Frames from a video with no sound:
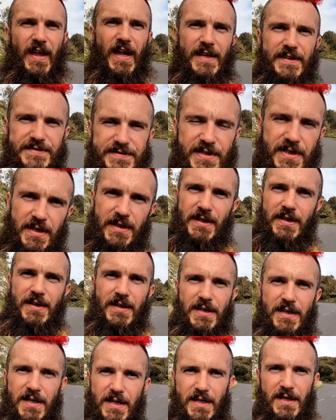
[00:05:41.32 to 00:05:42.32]
that
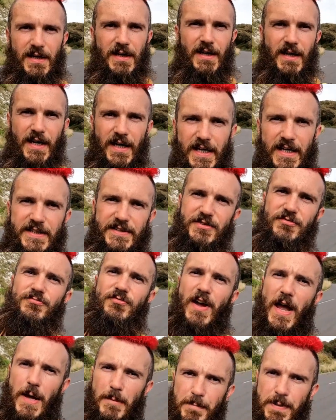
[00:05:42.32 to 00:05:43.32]
is a
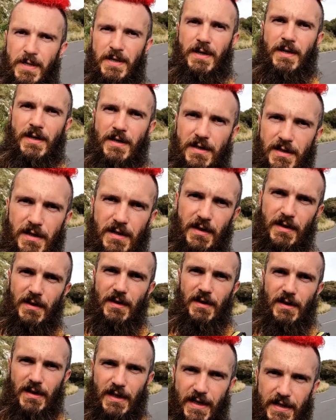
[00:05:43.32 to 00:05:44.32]
wrap.
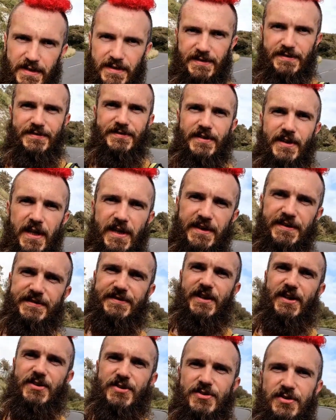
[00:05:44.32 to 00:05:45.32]
That is today's
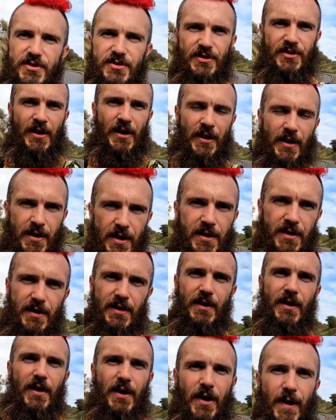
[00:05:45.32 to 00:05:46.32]
session
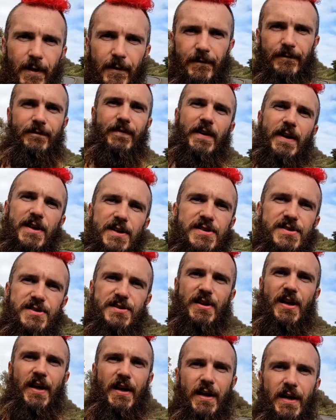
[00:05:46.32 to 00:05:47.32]

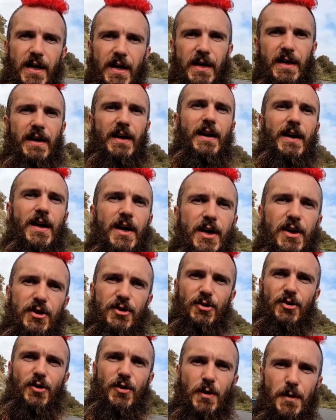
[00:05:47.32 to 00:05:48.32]
finished
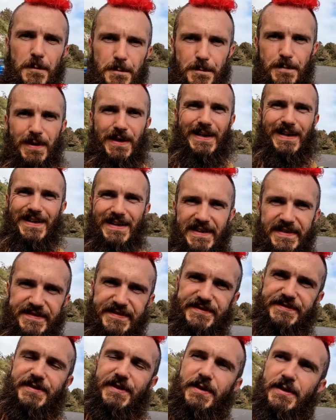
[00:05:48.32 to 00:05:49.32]
and
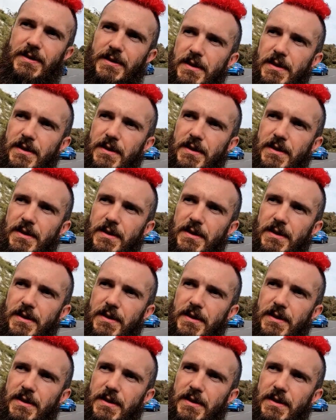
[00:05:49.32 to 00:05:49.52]
complete.